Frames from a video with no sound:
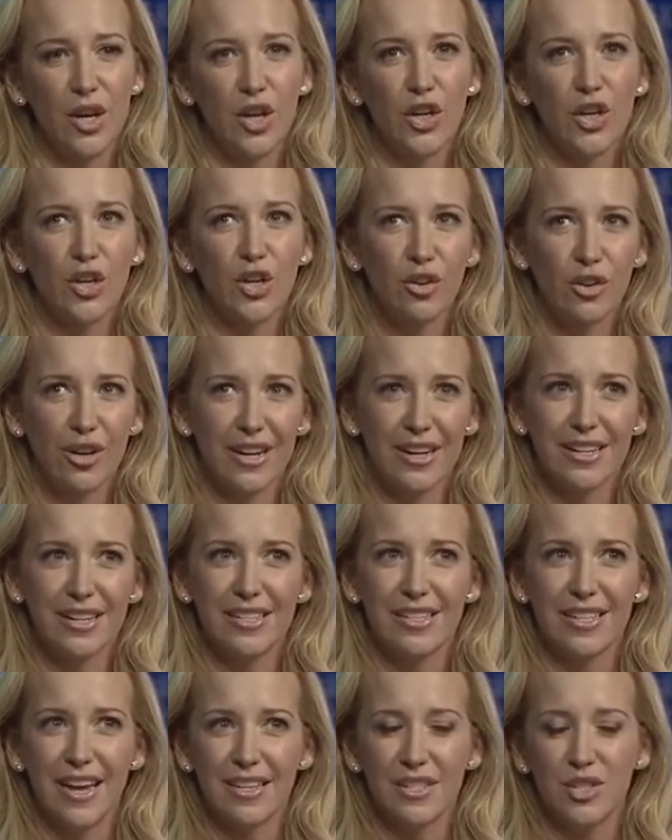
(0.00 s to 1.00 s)

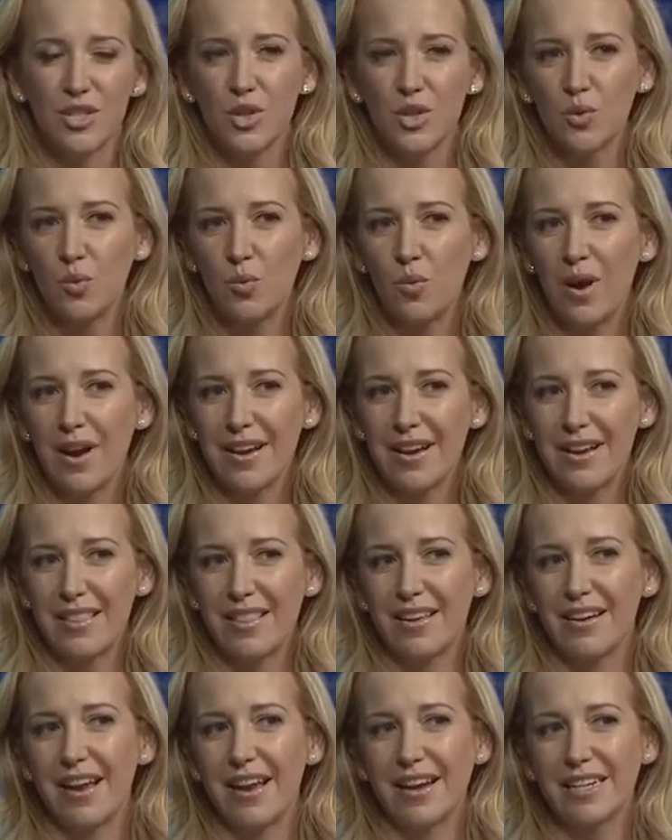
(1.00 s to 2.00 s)
curious as to what
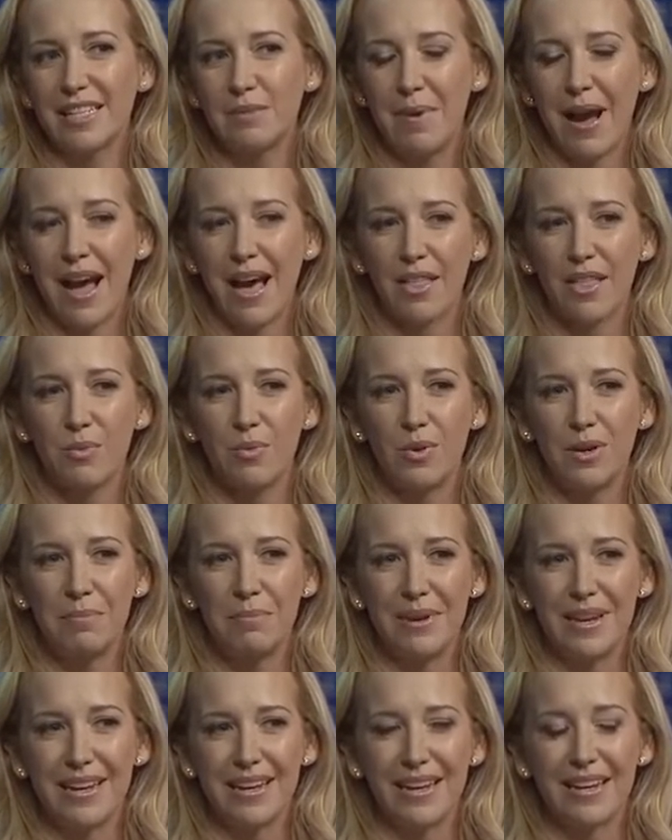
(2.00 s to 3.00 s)
the next path
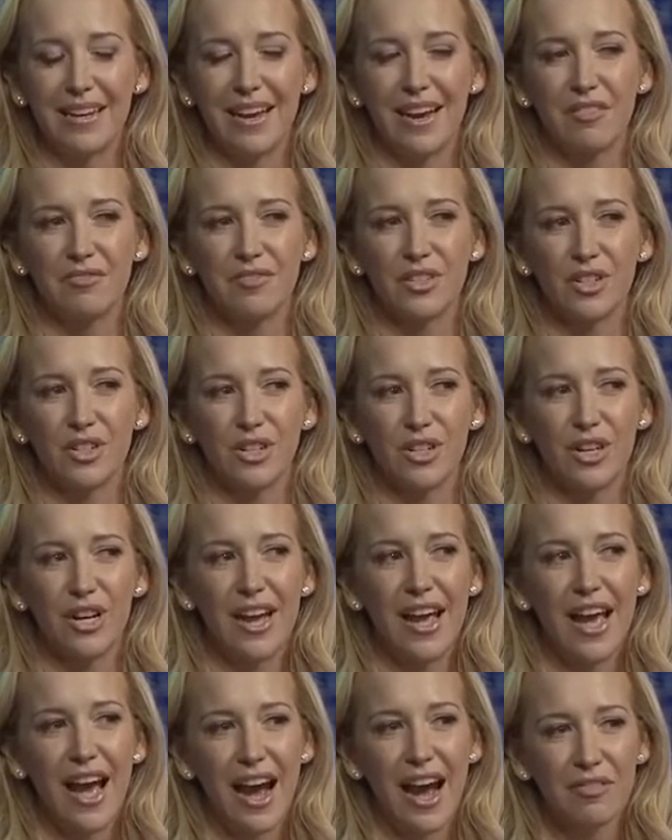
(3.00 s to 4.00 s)
would be after
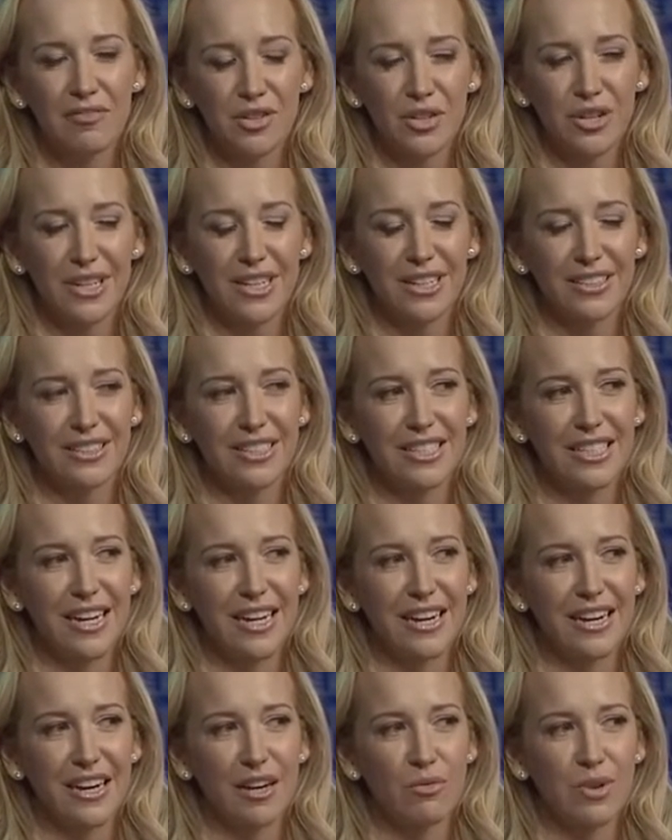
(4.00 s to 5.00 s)
Guilt.
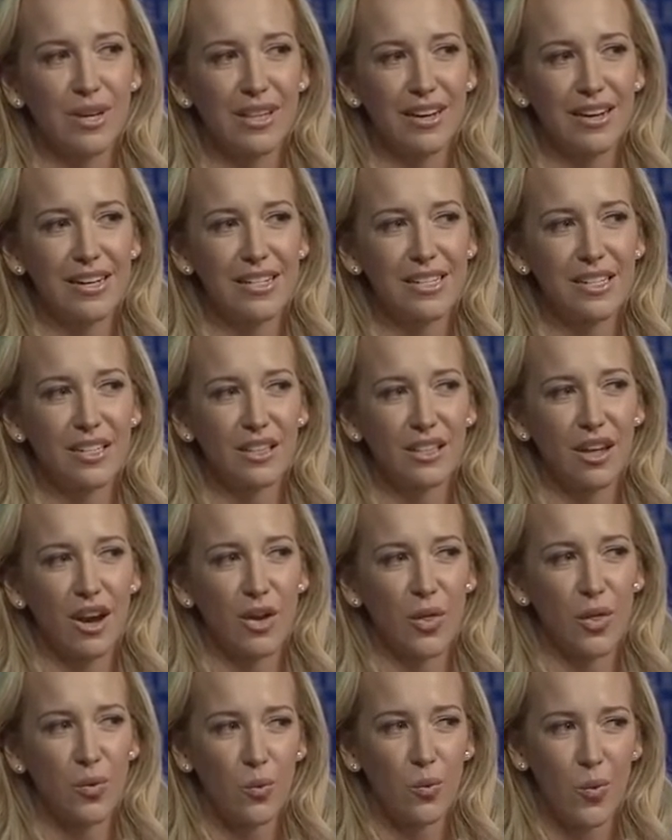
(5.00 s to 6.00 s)
And I realized
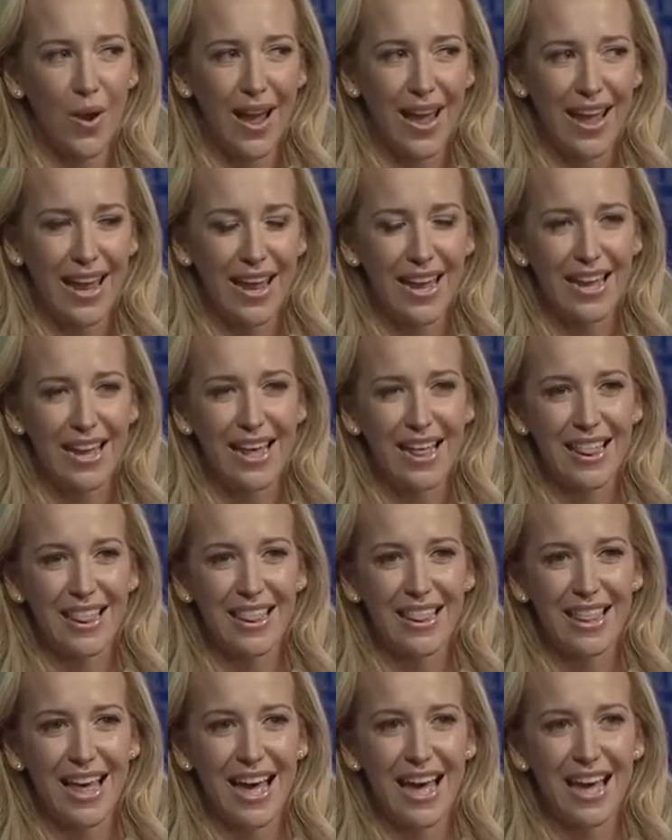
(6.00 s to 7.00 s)
along the way
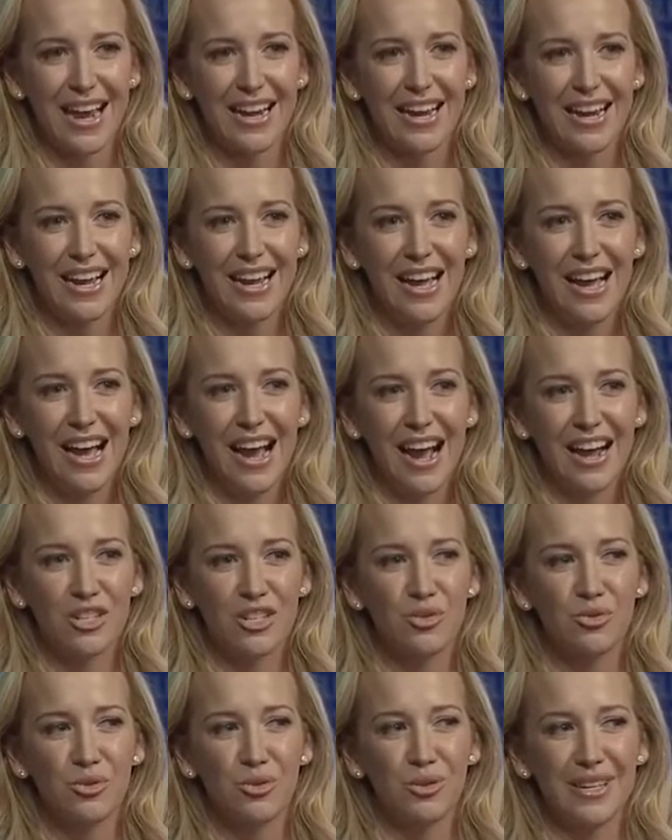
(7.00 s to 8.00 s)
that I
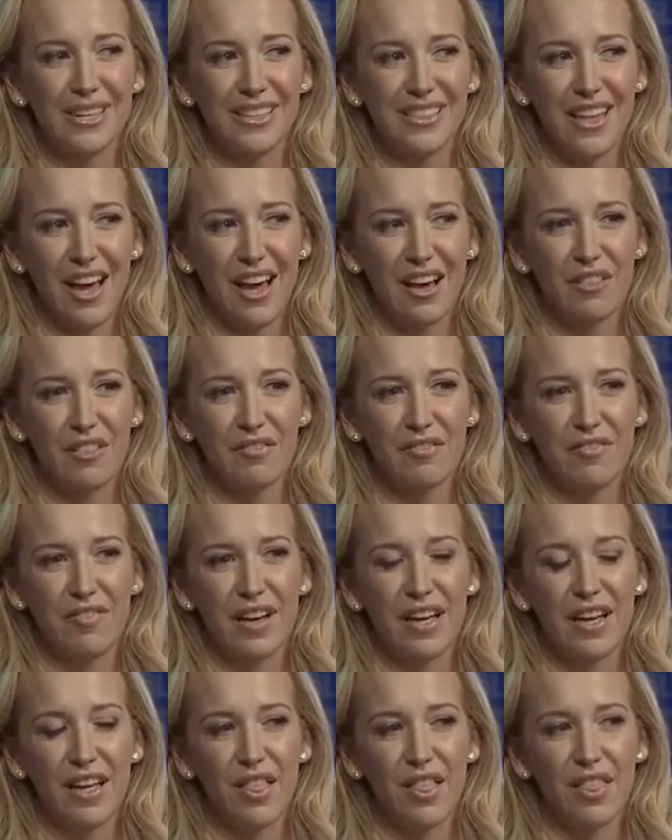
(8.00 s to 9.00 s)
truly love
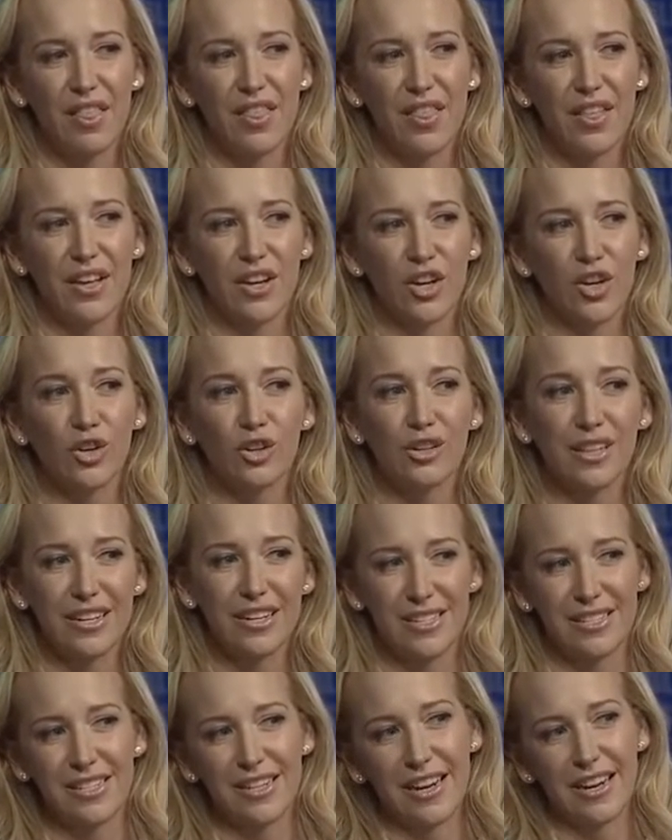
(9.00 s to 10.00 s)
the early
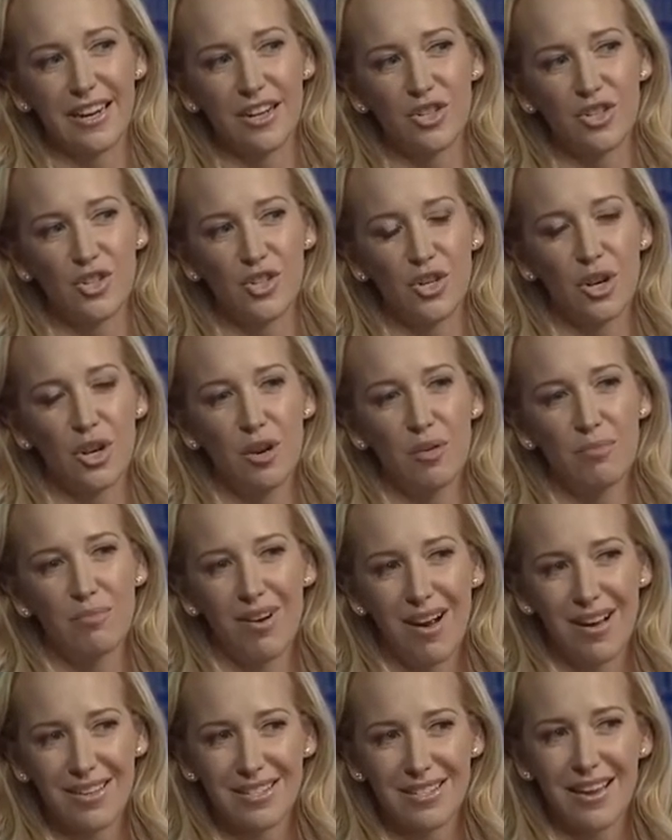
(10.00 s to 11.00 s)
stage
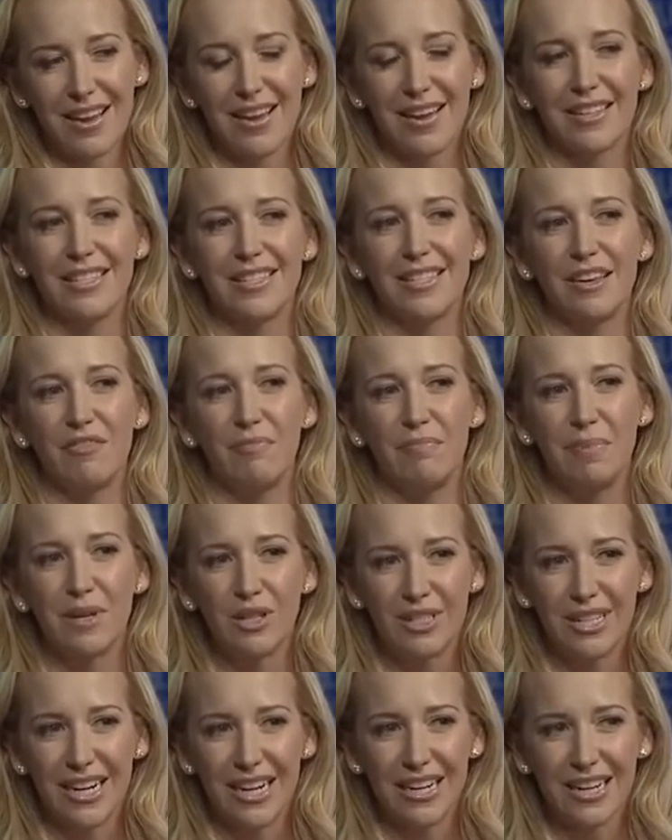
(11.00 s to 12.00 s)
process of
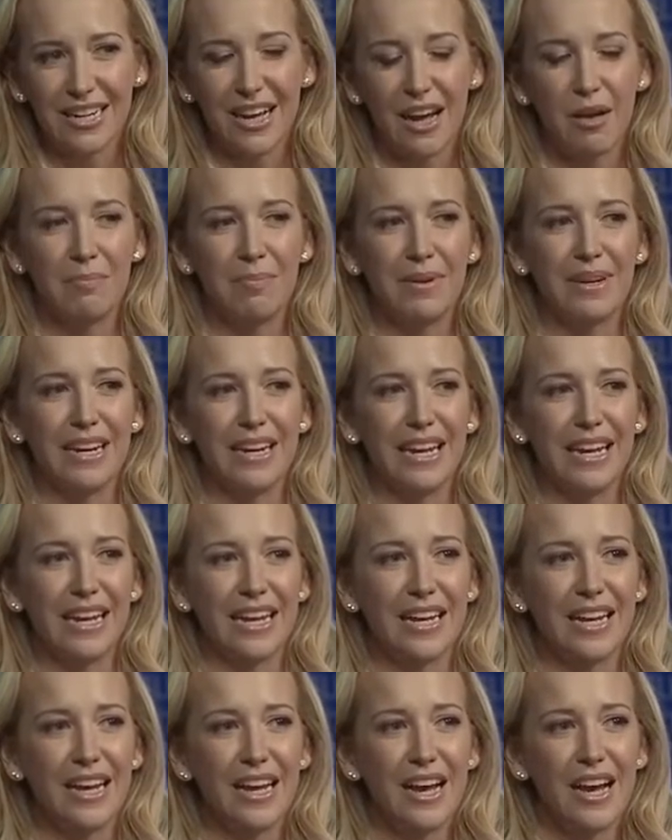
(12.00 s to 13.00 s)
building a
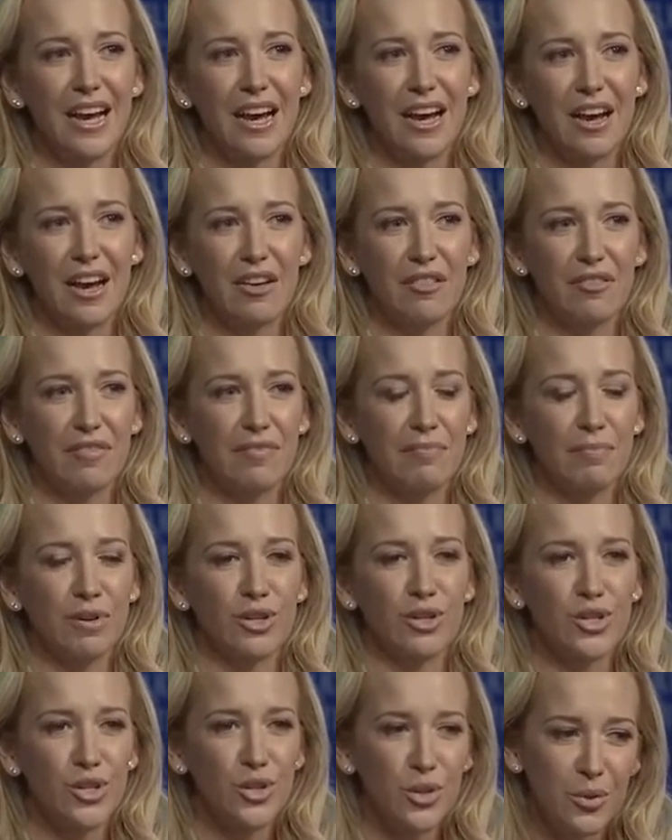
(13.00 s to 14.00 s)
company, of
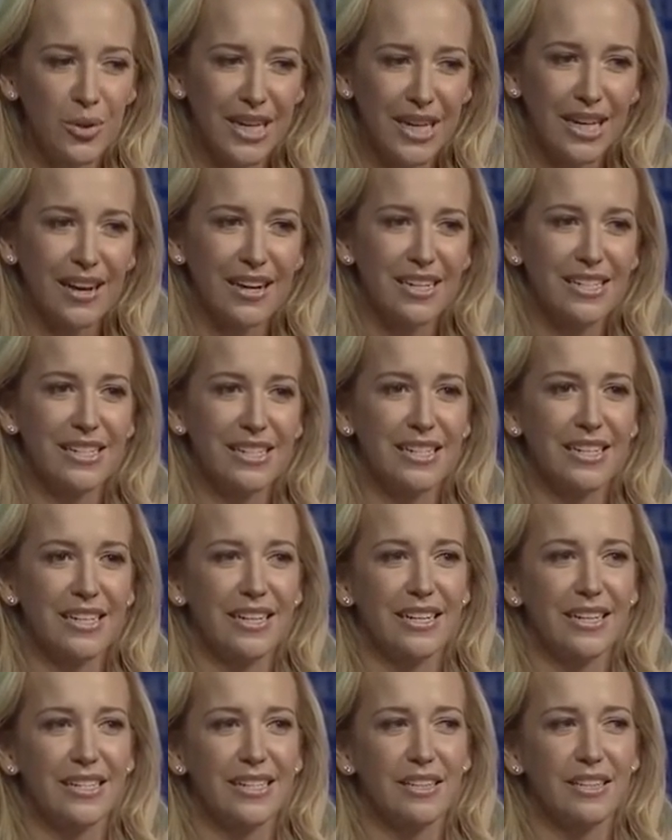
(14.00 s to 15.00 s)
pursuing
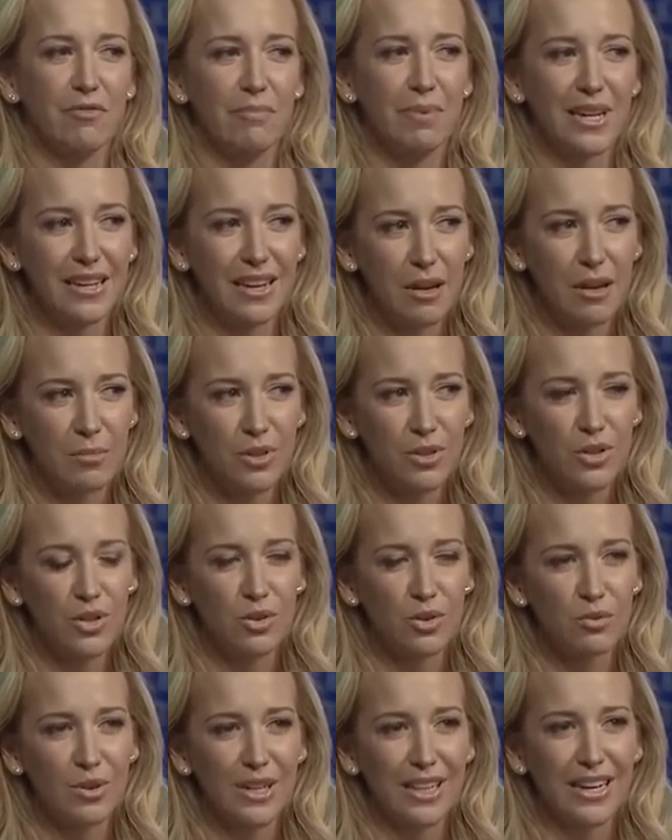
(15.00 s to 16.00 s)
ideas, of being able
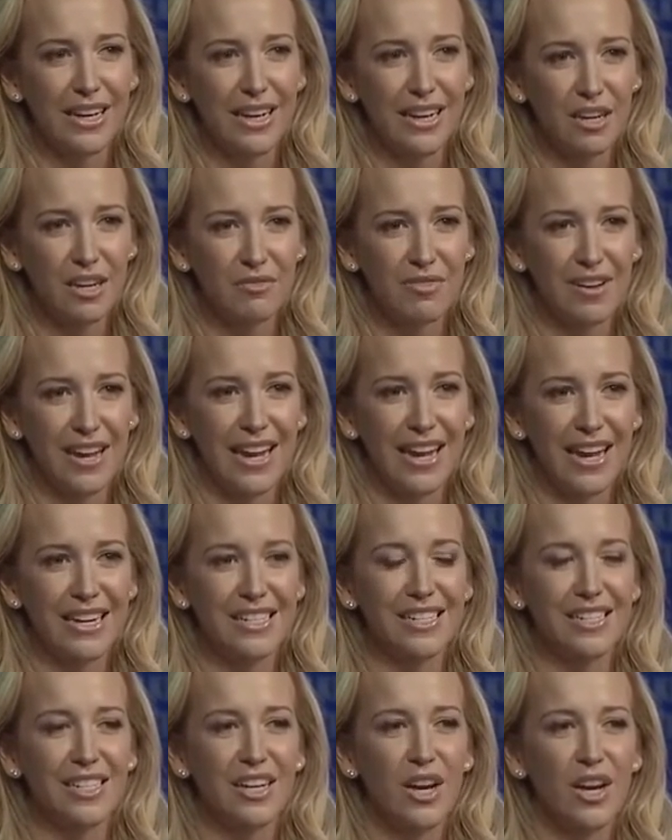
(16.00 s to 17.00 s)
to really
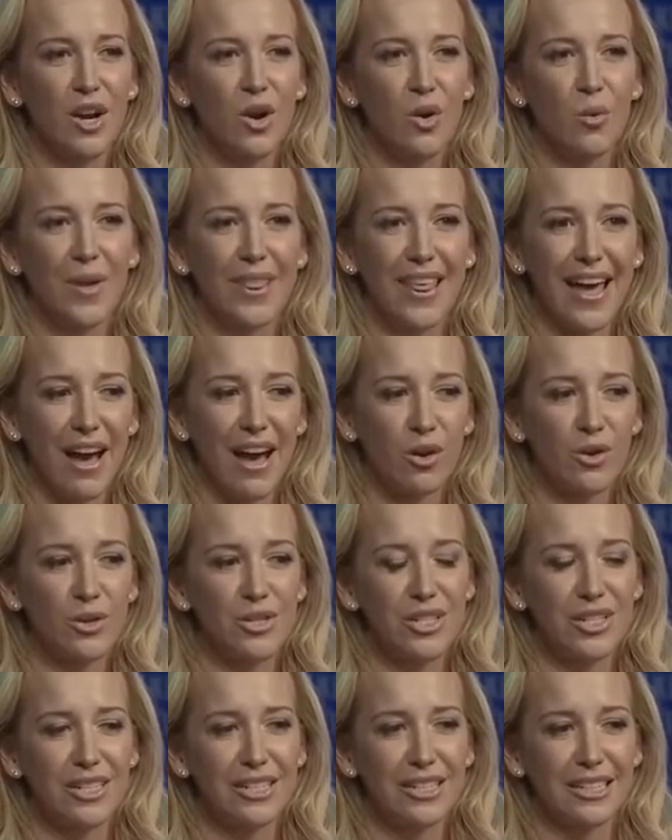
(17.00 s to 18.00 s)
innovate
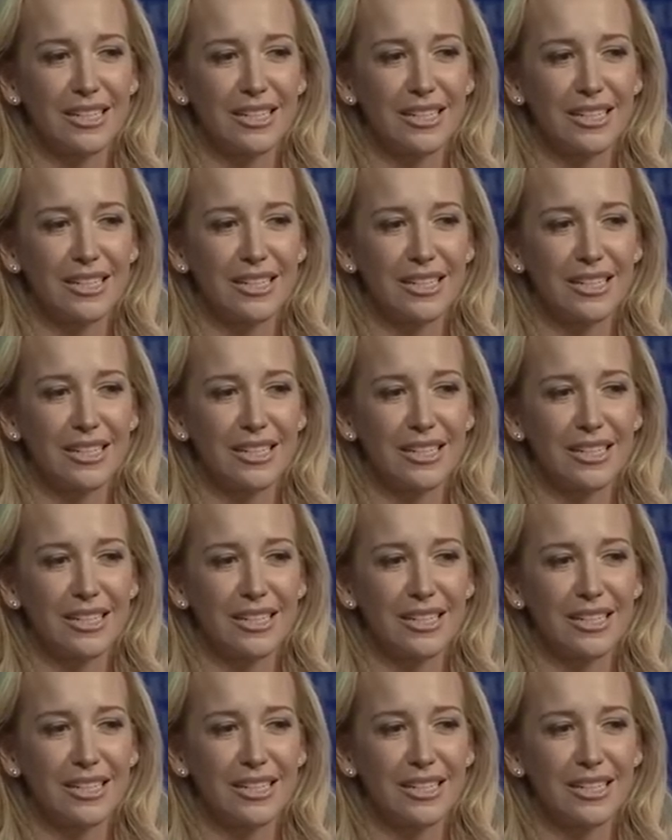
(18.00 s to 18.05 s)
without